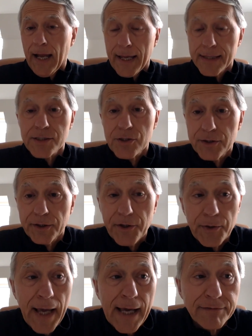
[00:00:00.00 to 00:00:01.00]
And so there
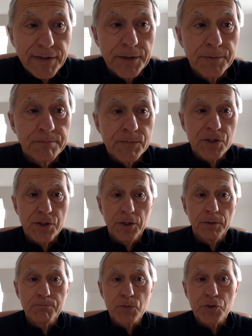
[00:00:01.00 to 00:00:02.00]
you have it.
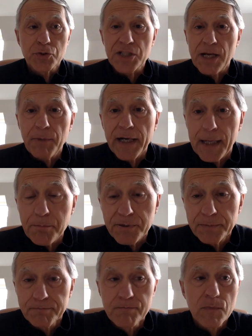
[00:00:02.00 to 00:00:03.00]
So to sum it up,
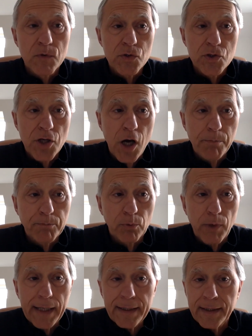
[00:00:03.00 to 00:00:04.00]
top
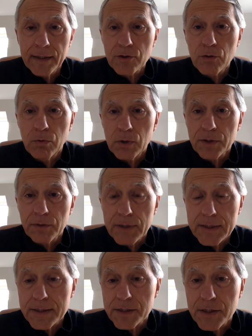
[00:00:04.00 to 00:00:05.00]
right-hand
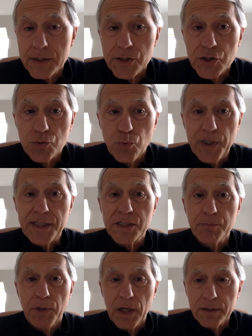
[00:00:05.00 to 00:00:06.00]
quadrant is the sweet
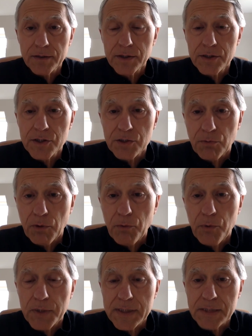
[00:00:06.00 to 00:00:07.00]
spot. This is where we
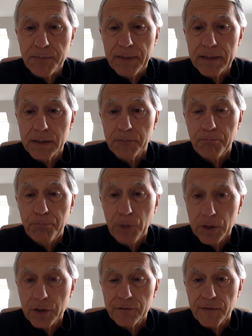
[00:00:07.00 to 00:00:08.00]
want to spend the
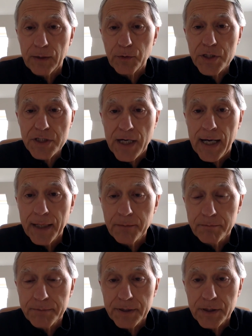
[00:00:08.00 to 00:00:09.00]
bulk of our
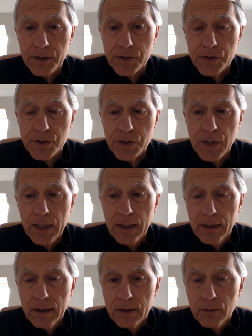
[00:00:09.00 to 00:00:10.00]
time because
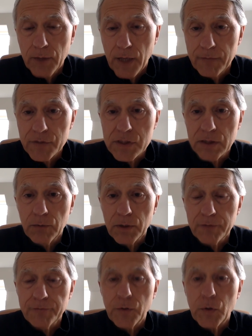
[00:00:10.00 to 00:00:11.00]
we obviously want
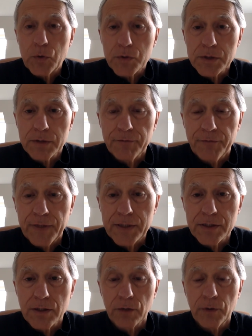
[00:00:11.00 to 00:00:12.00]
to focus on
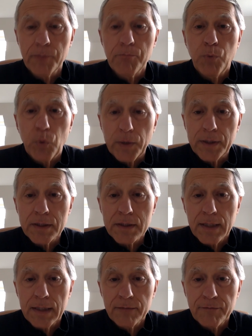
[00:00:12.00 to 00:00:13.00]
things that are important
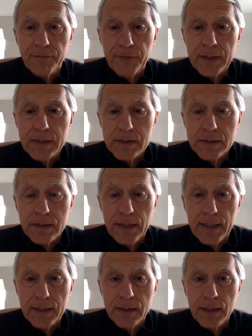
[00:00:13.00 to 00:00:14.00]
and things
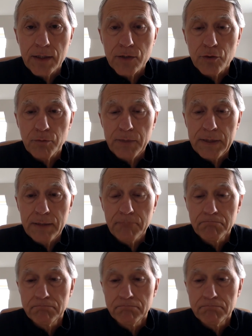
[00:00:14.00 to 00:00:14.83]
that need to be